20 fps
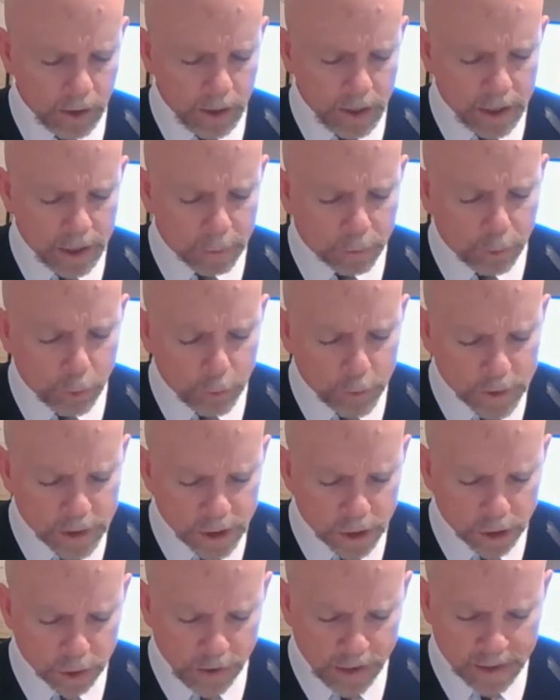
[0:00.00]
Improvements
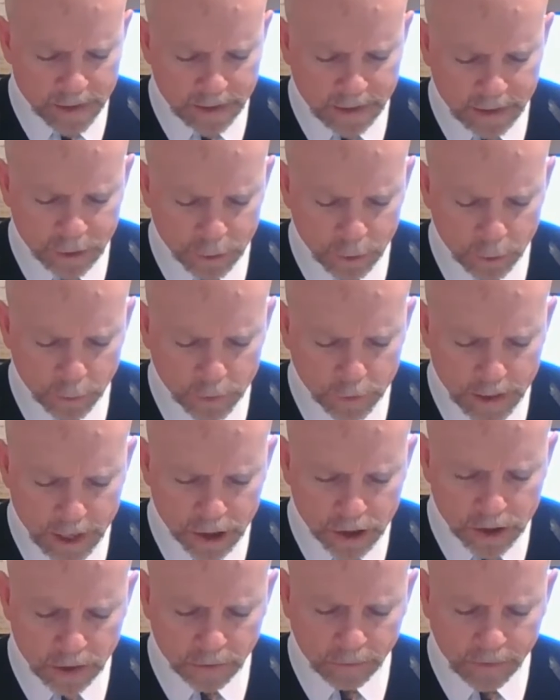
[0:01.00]
in thoracic injury
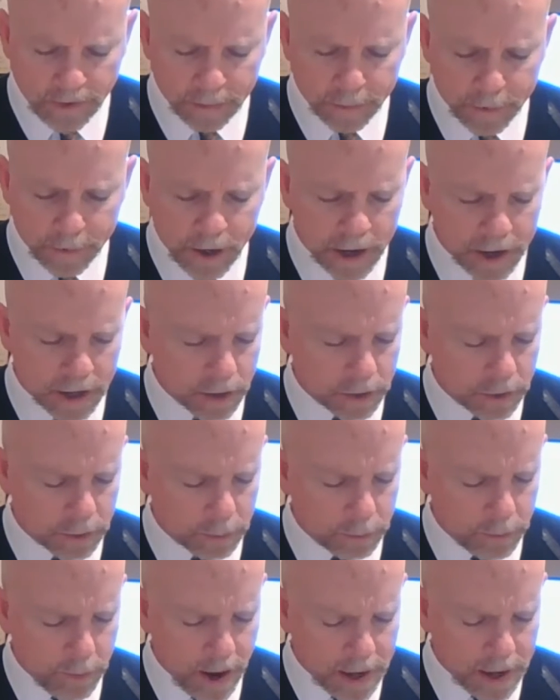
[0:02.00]
protection have lagged behind other
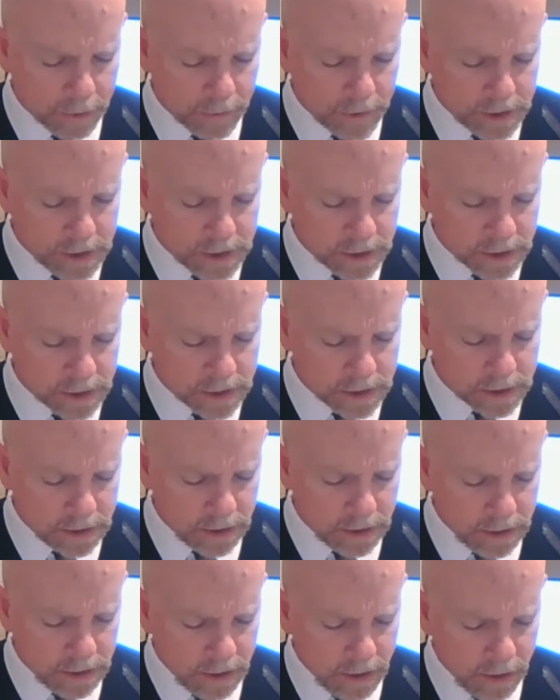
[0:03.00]
body regions.
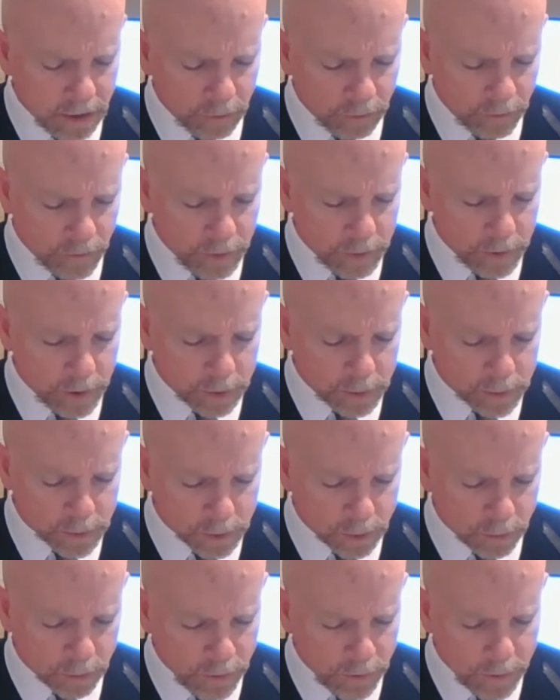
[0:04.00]

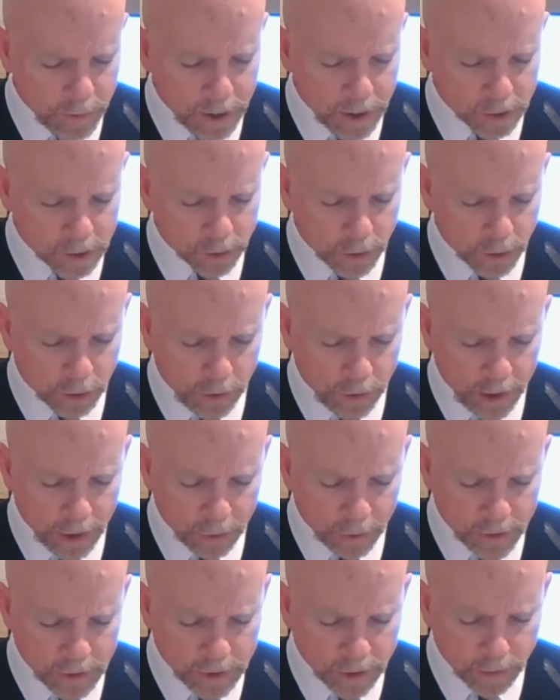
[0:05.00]
Females are at
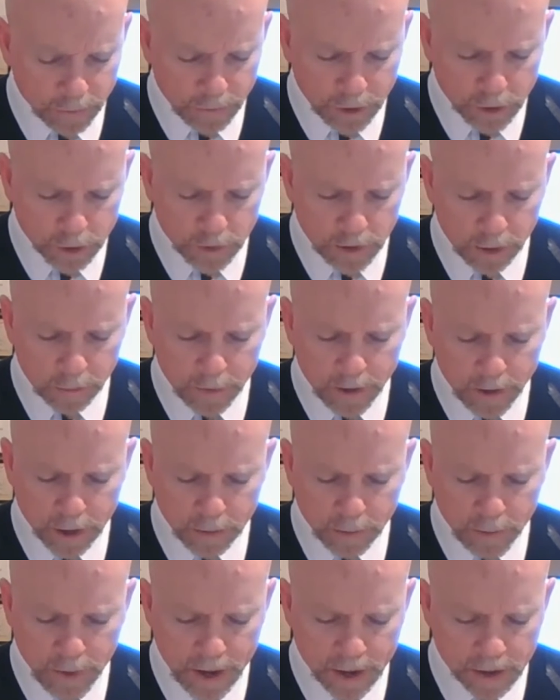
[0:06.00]
greater risk of injury compared
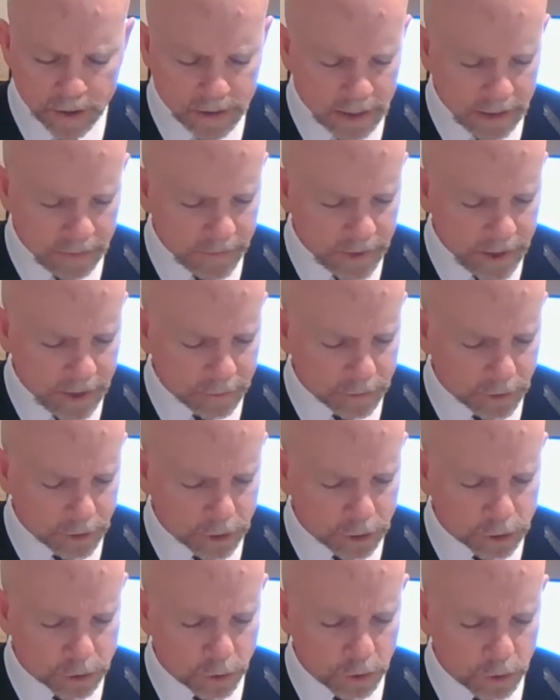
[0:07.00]
to males even after
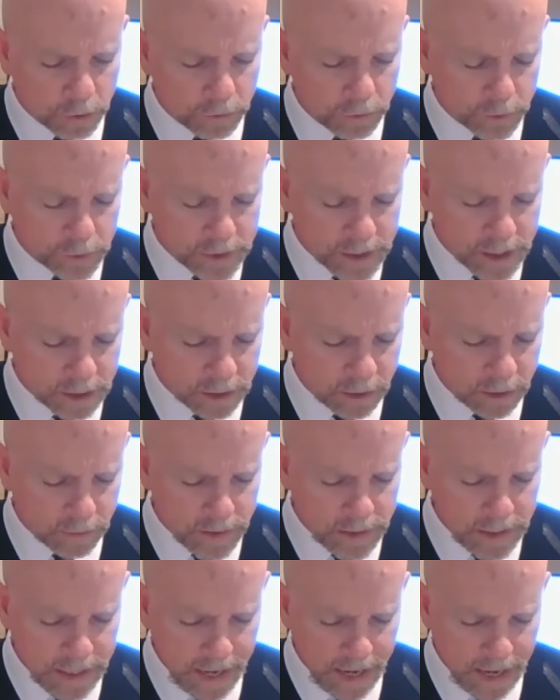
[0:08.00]
controlling for delta
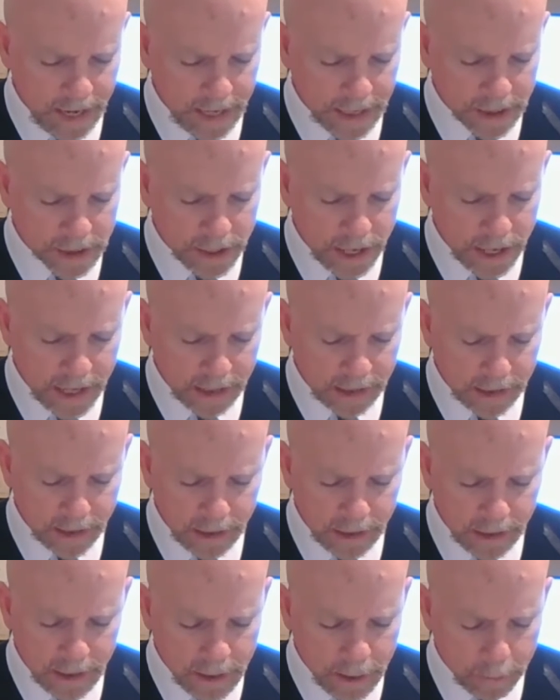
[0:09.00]
V, age, height,
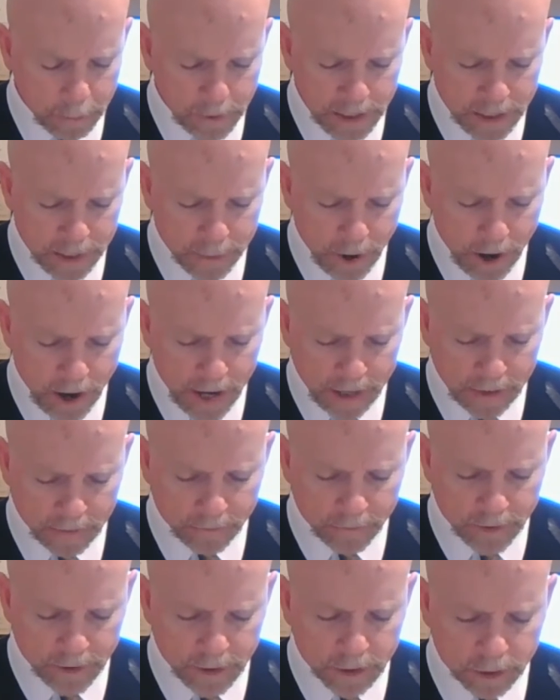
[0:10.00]
BMI,
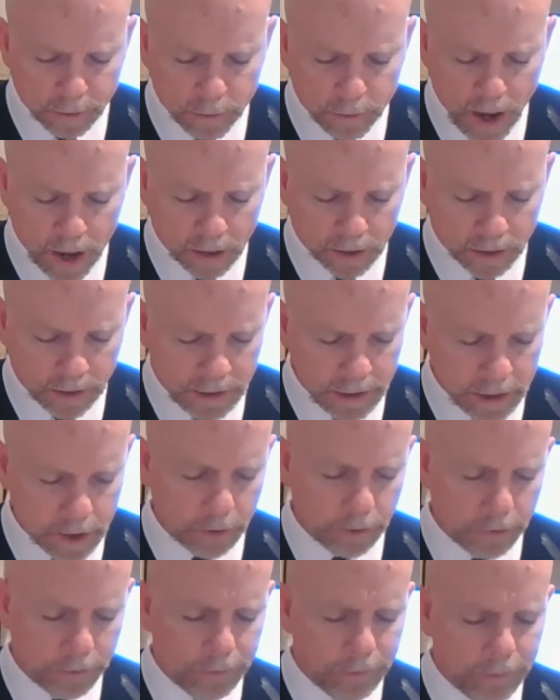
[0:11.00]
and vehicle model
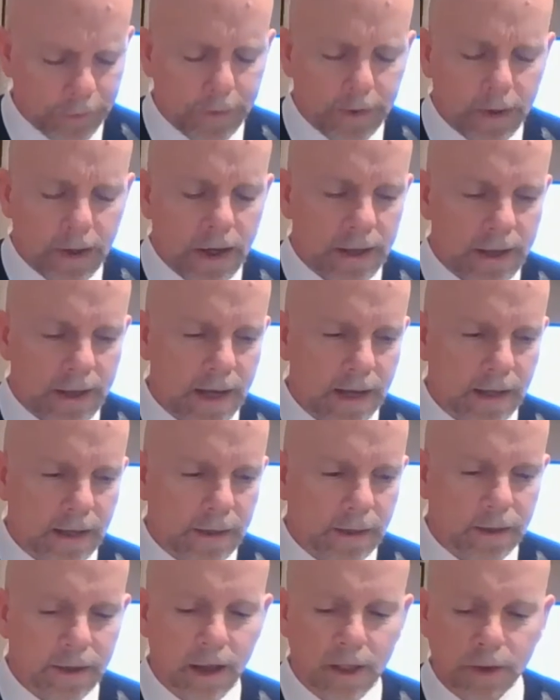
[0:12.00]
year. And
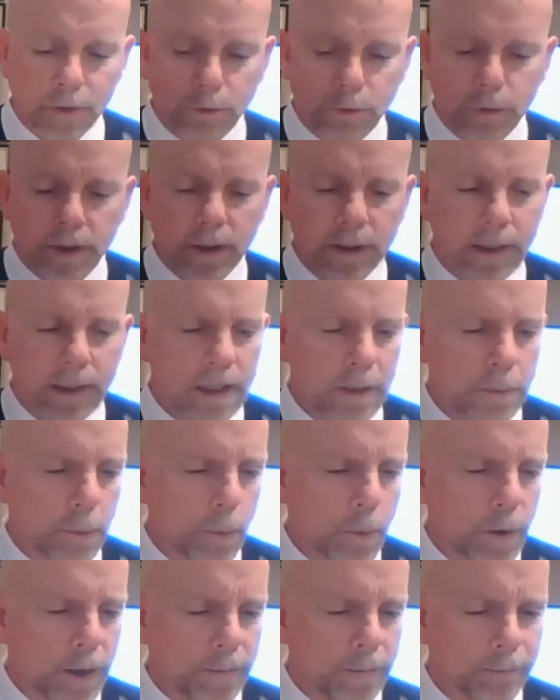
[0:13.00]
then another really key
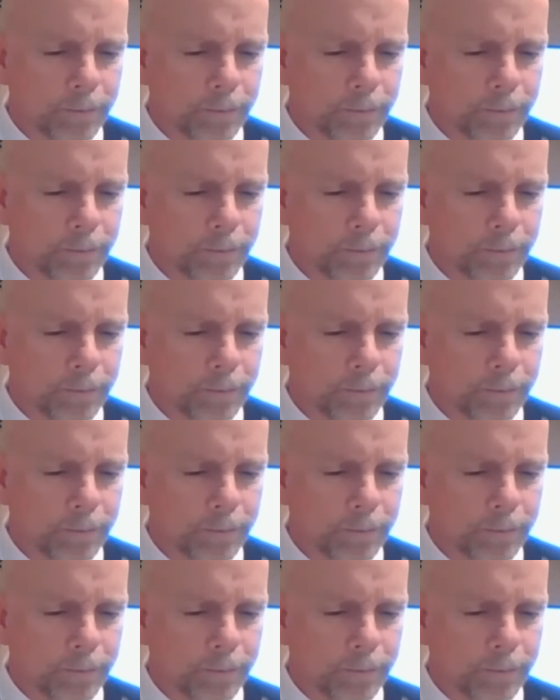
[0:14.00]
point.